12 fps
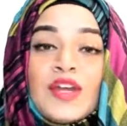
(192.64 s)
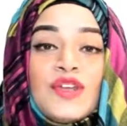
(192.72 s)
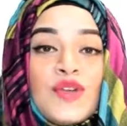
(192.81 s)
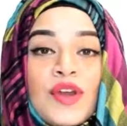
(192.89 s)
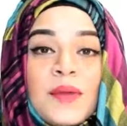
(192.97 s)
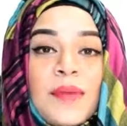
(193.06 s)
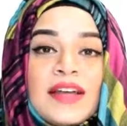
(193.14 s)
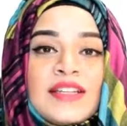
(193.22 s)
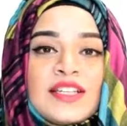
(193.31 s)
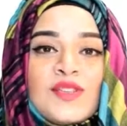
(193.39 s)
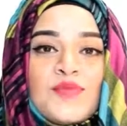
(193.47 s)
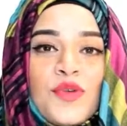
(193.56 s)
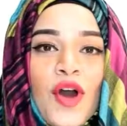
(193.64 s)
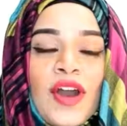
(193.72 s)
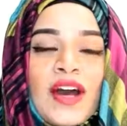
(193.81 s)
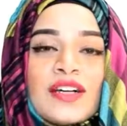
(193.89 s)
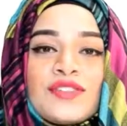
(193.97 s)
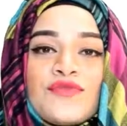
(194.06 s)
You can buy these
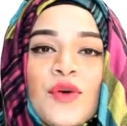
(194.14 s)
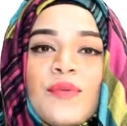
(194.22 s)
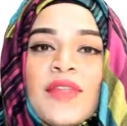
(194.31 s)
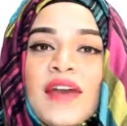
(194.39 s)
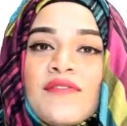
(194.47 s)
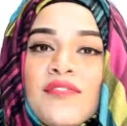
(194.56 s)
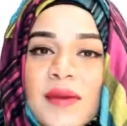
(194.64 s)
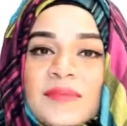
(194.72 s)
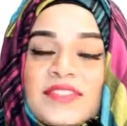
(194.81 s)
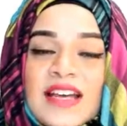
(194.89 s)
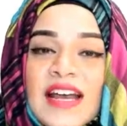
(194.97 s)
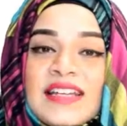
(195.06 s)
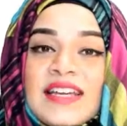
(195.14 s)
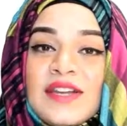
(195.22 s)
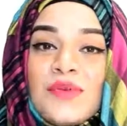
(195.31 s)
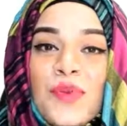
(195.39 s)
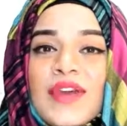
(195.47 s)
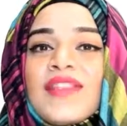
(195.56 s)
products from their website
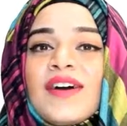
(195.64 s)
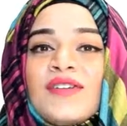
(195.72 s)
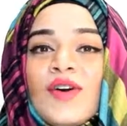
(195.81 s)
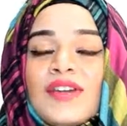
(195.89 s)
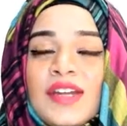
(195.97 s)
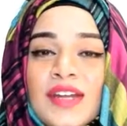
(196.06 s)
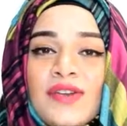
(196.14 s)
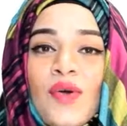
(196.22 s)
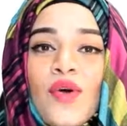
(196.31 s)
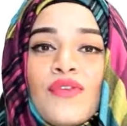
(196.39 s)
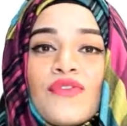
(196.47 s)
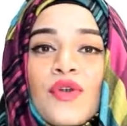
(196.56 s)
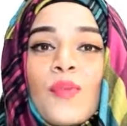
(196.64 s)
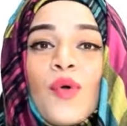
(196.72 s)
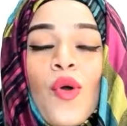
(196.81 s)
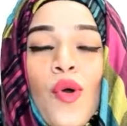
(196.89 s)
inveda.in or from